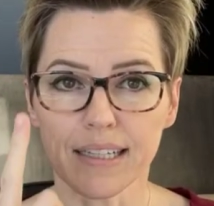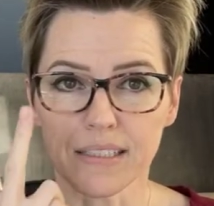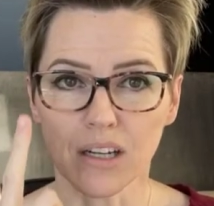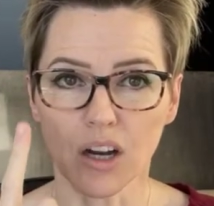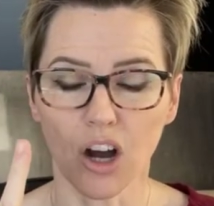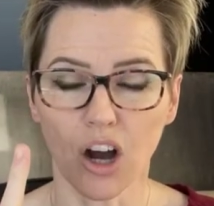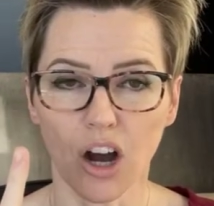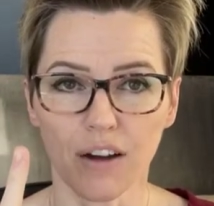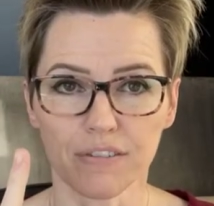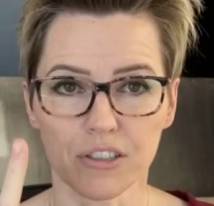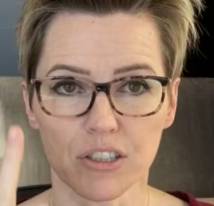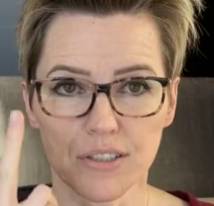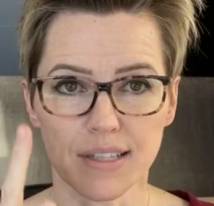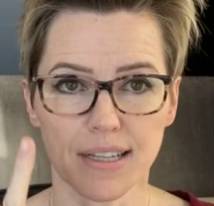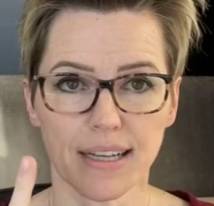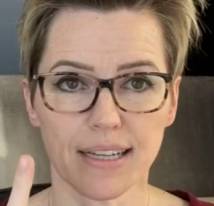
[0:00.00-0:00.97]
if you
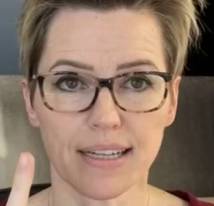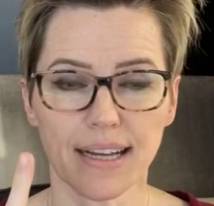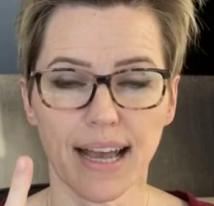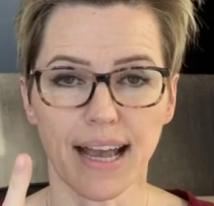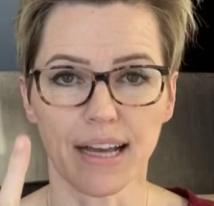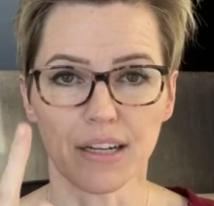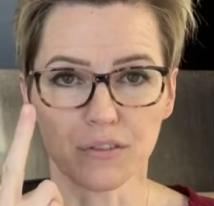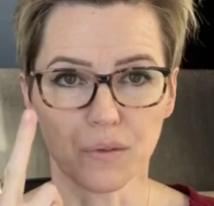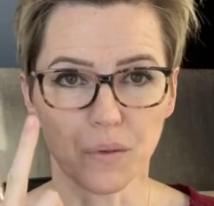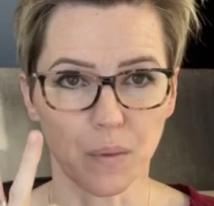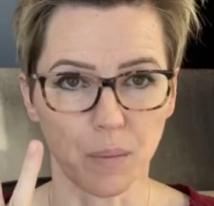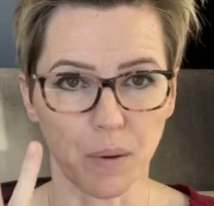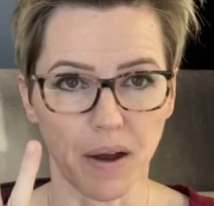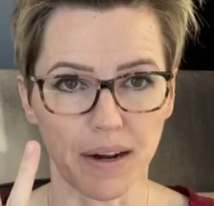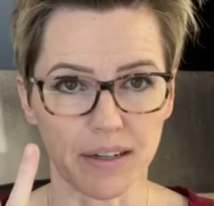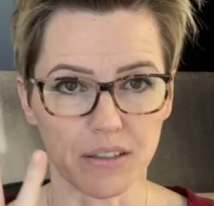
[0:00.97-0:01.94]
receive one
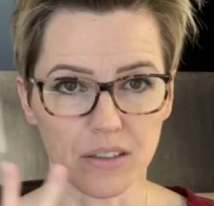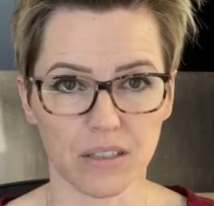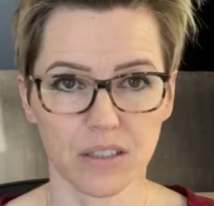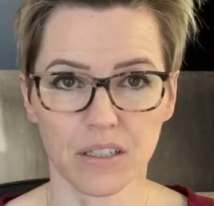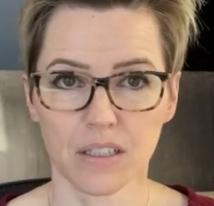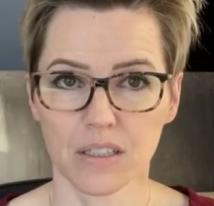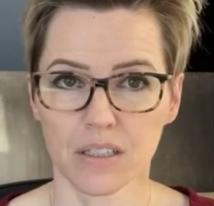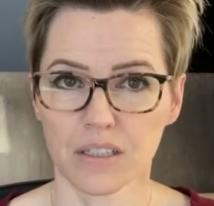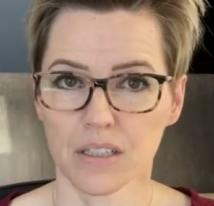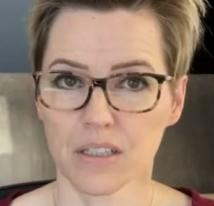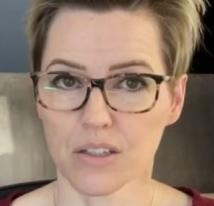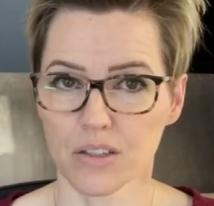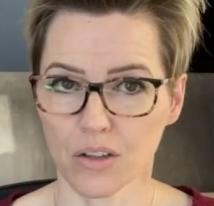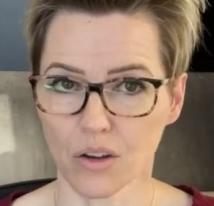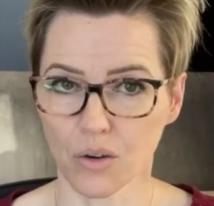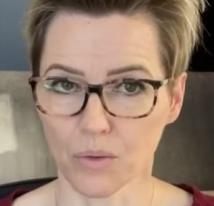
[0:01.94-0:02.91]
offer and then
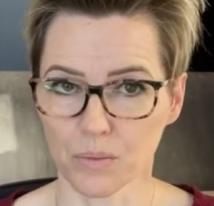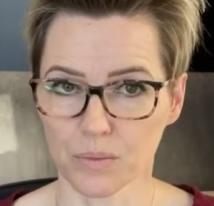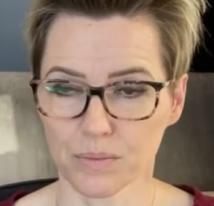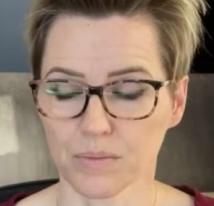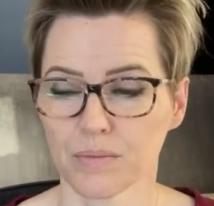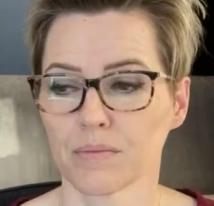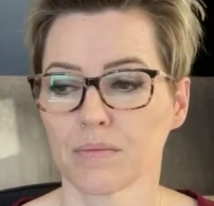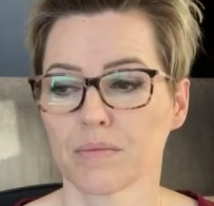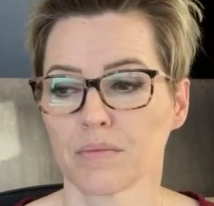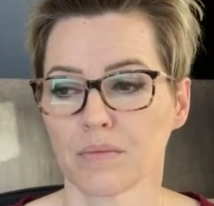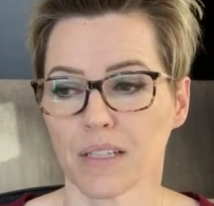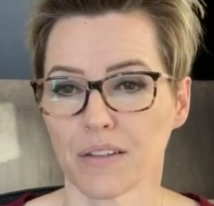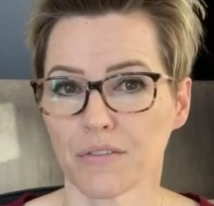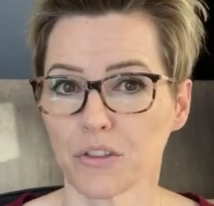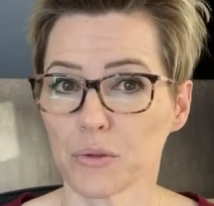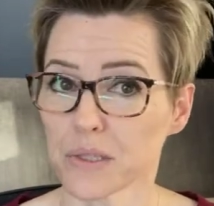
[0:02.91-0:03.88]
another realtor
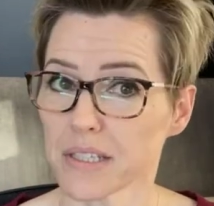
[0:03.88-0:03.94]
says,